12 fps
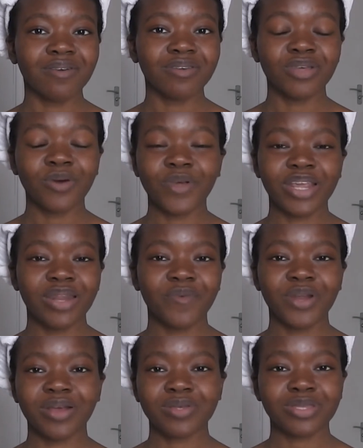you don't want
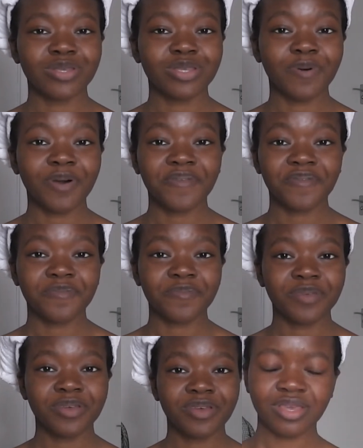anyone else to use the bathroom.
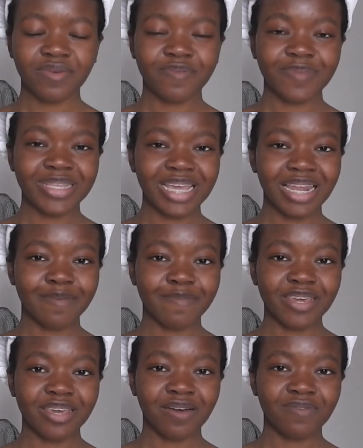They would be telling
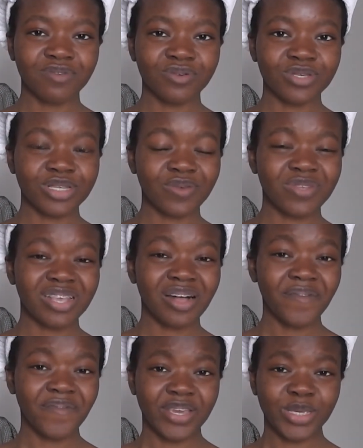me, oh, you're so
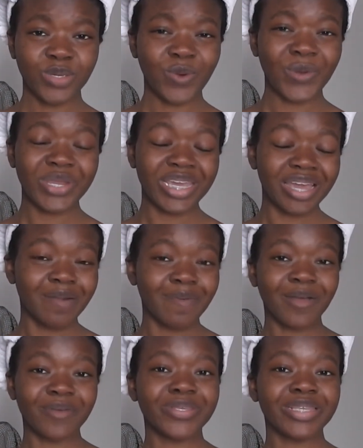selfish. You only care
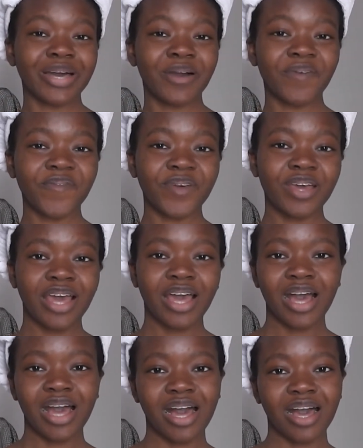about yourself.
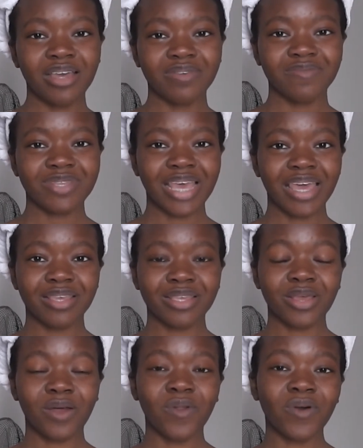Uh, you take
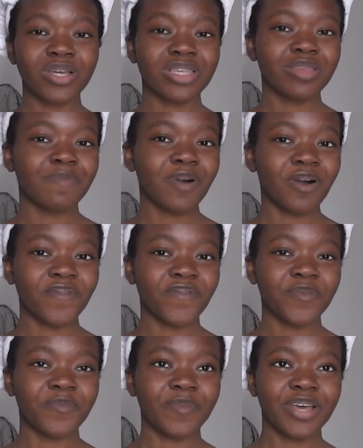so long in the
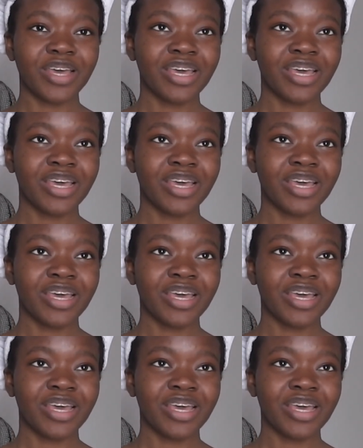bathroom.